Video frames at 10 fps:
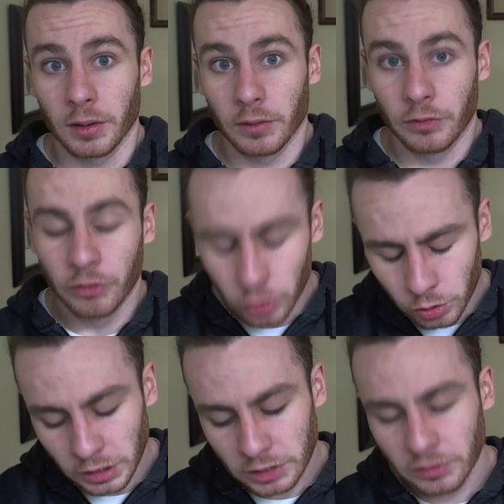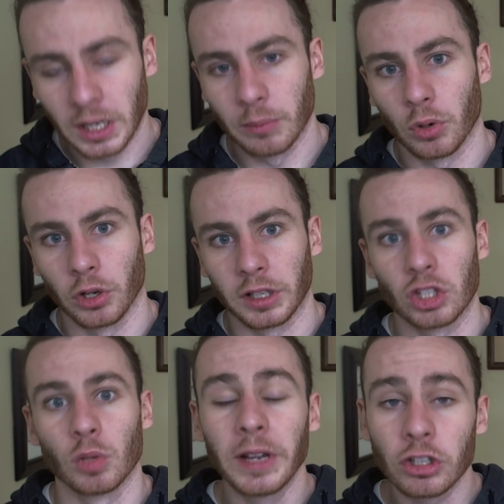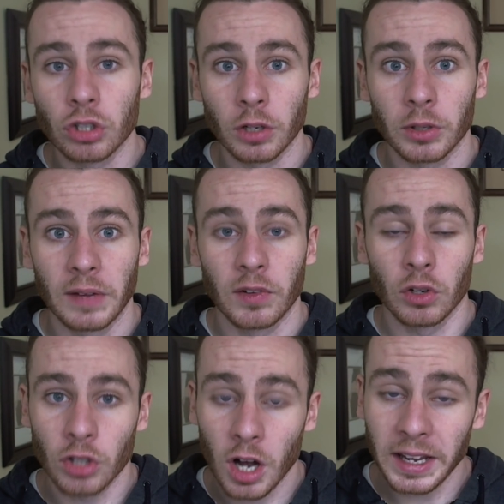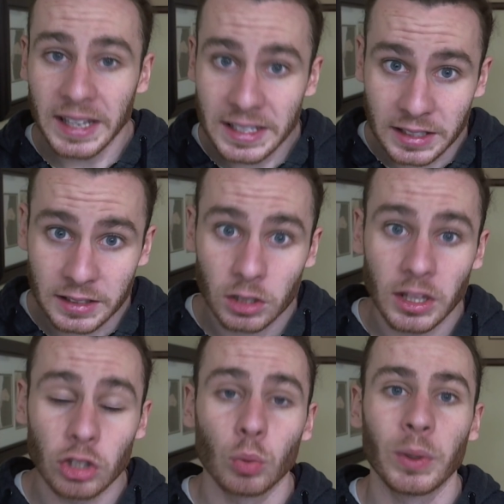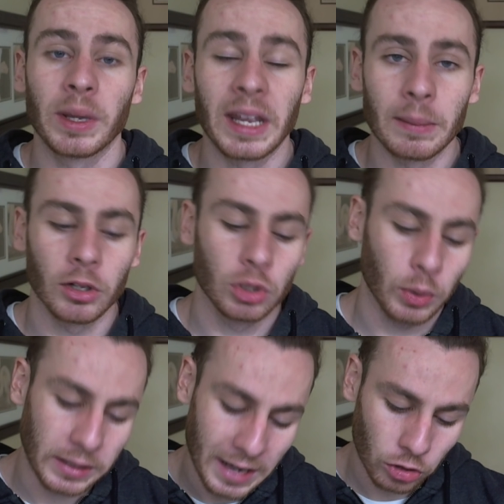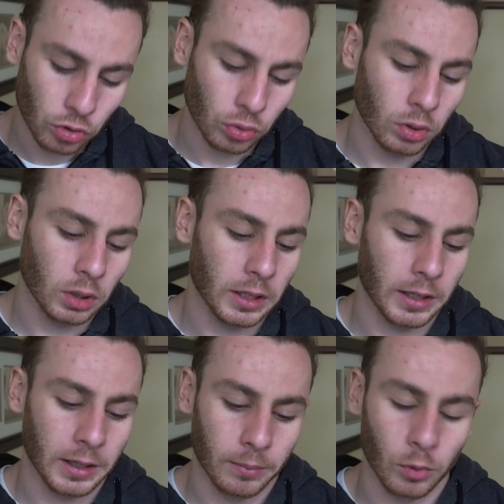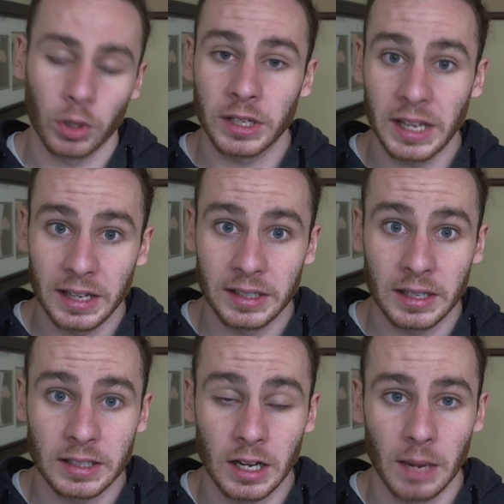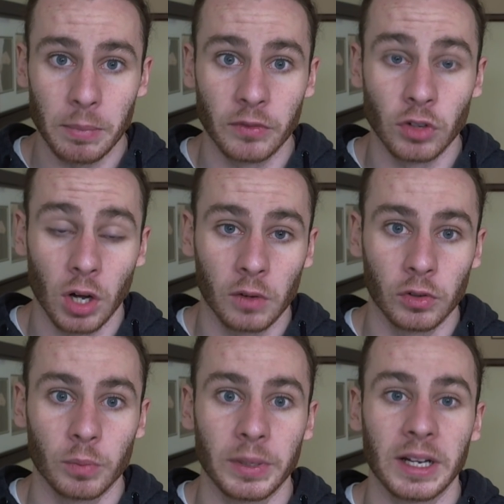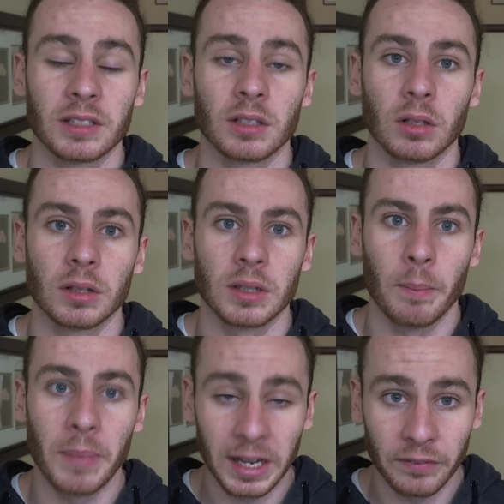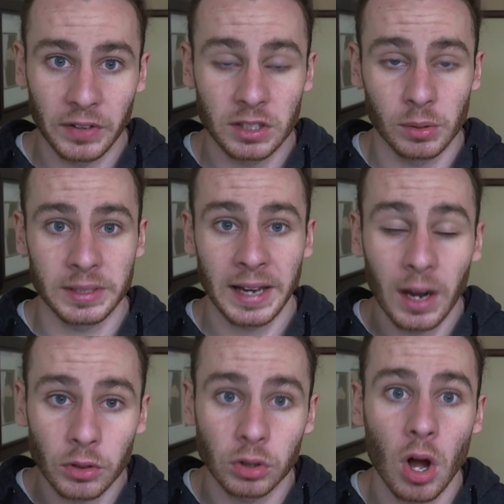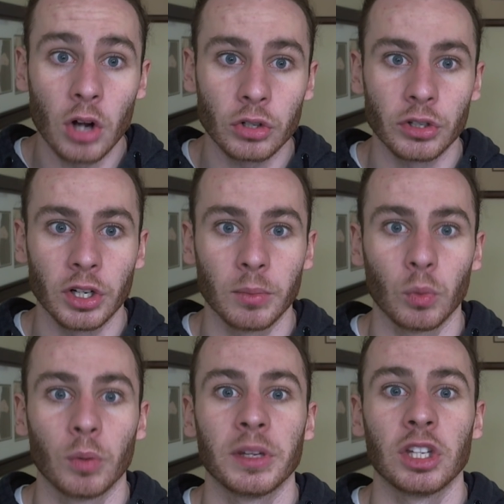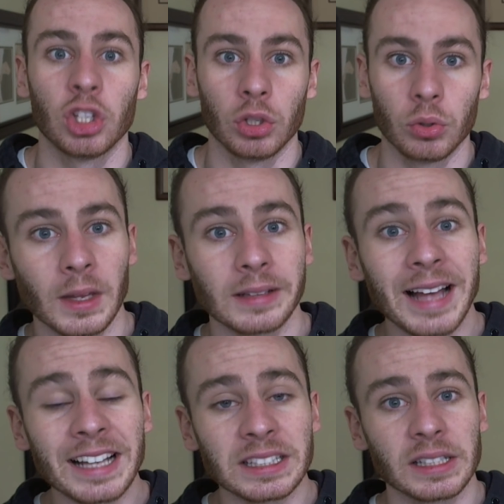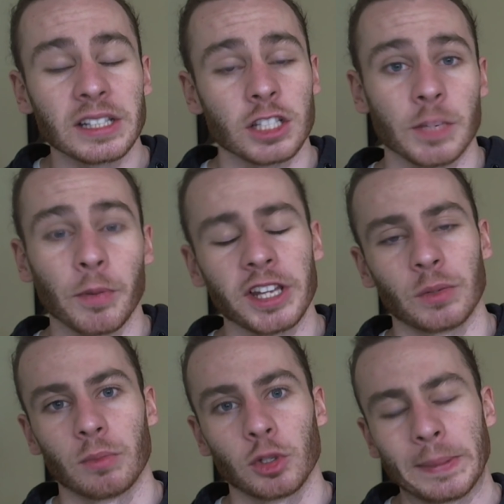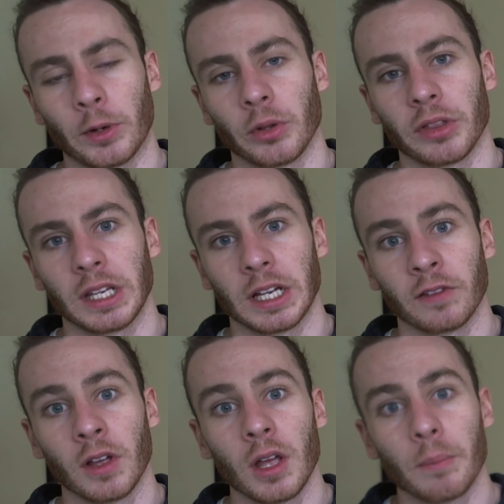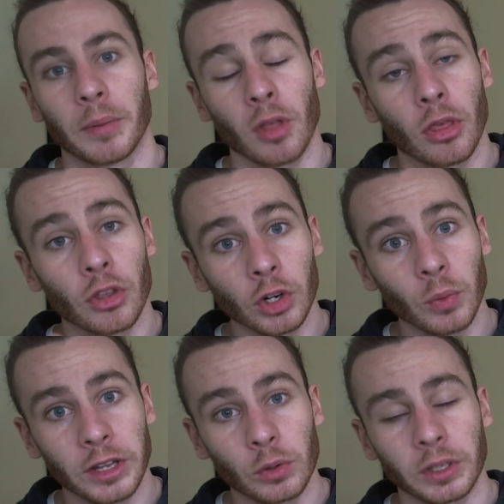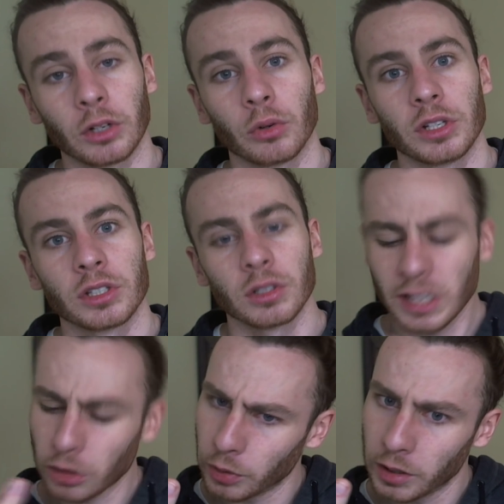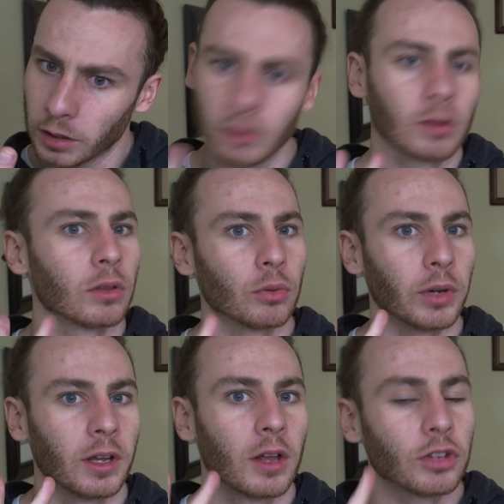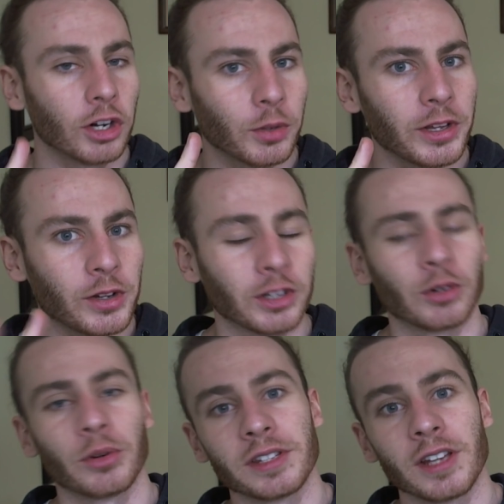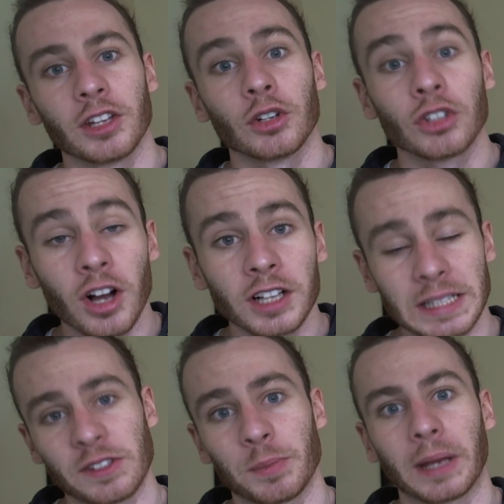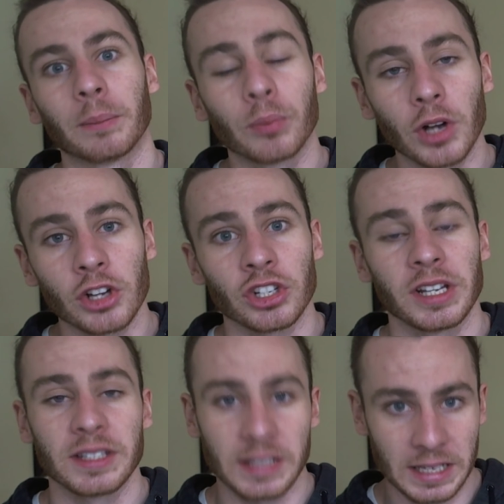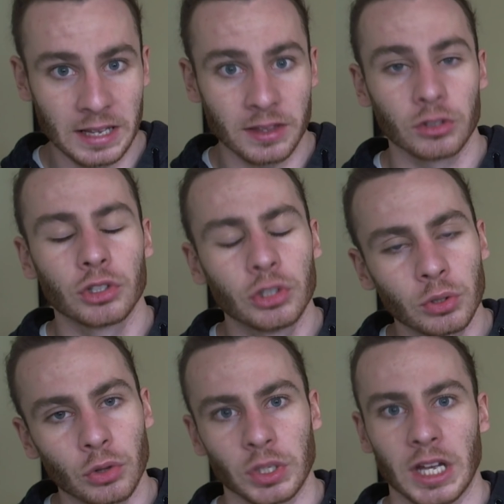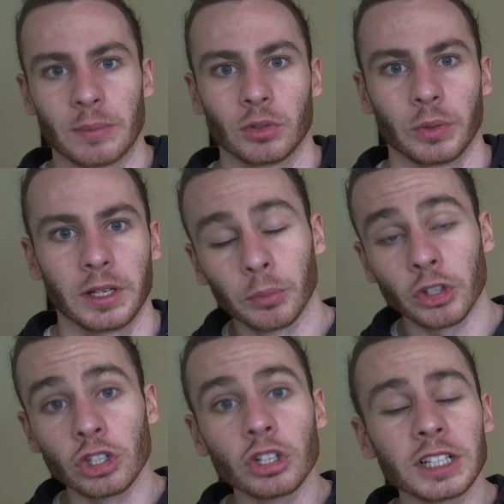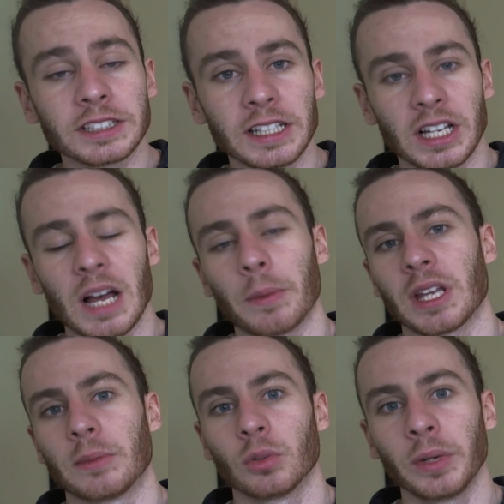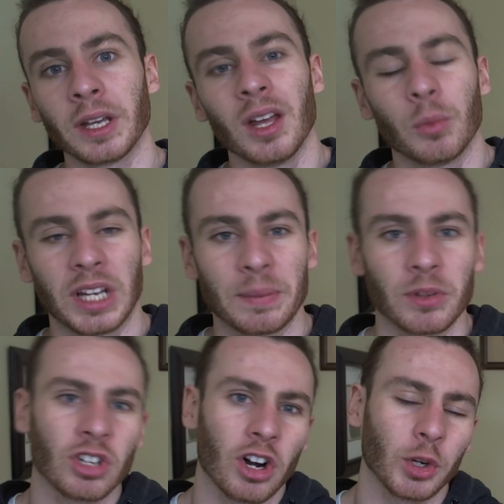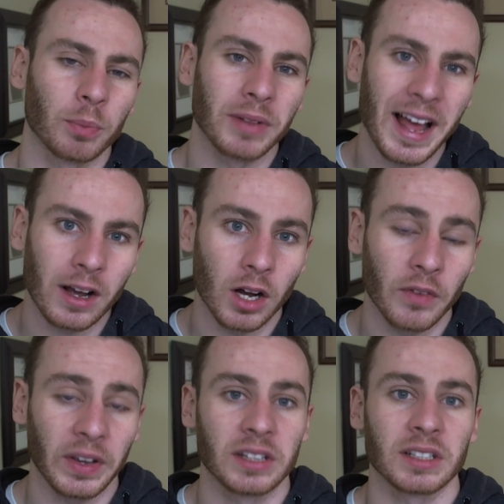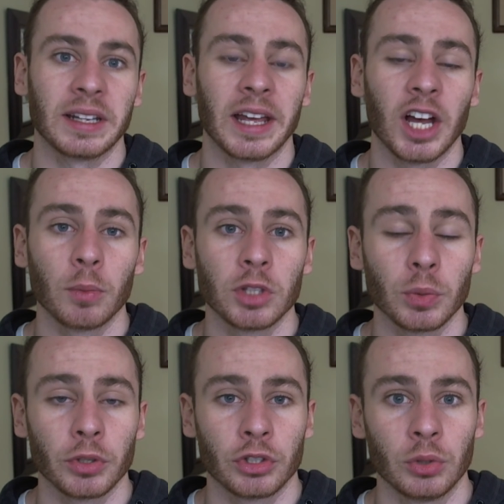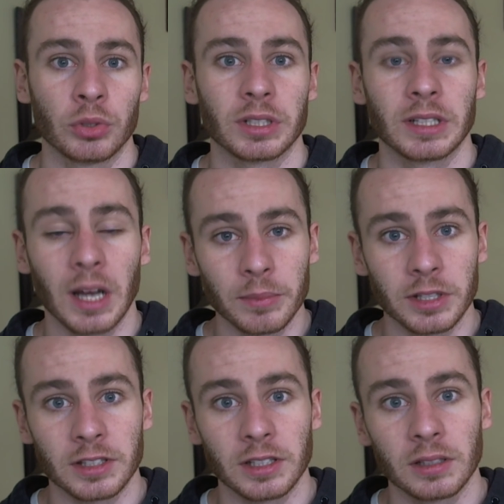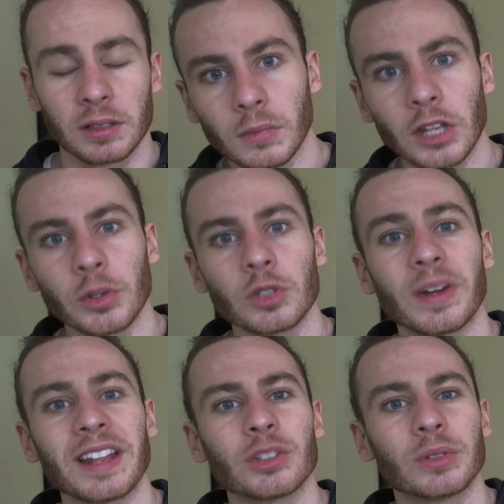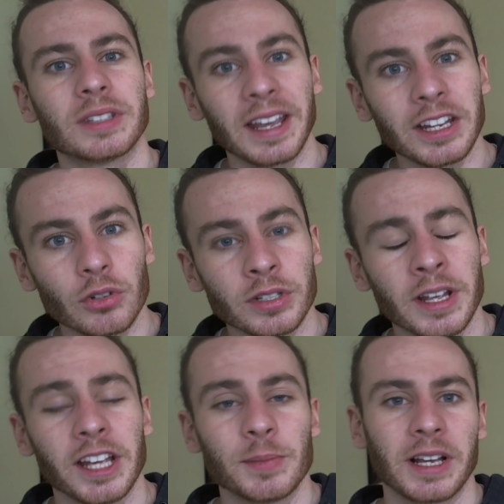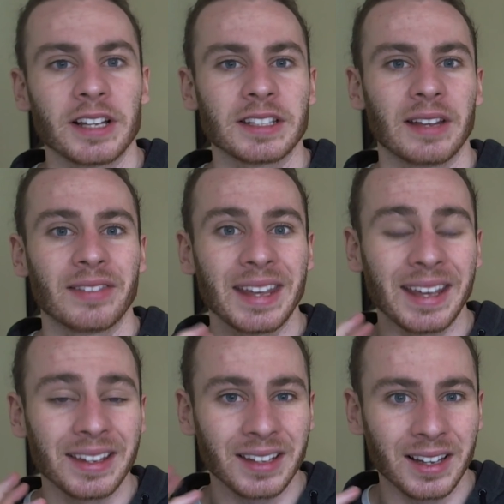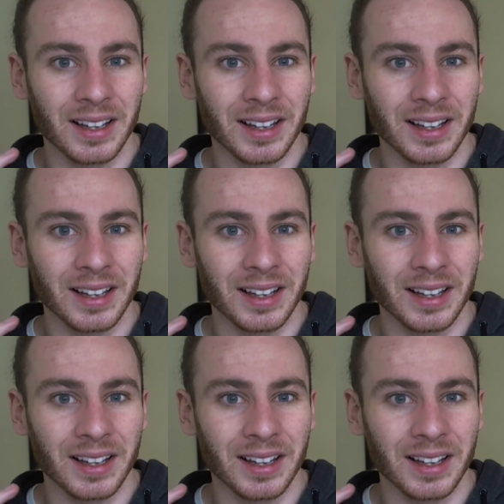food is very important. Okay, so make sure if your dog isn't, that we get him onto a natural, organic type of dog food, because the benefit to his health long term will be huge. Lastly, this is a surprising one most people don't think of, but the third way you can increase, is that 3? 3. Third way you can increase your dog's lifespan: brush his teeth 2 to 3 times a week. Brushing your dog's teeth a couple times a week will keep the tartar and plaque off, and it's going to help to reduce gum disease. Now, the reason why that's so dangerous is because if they get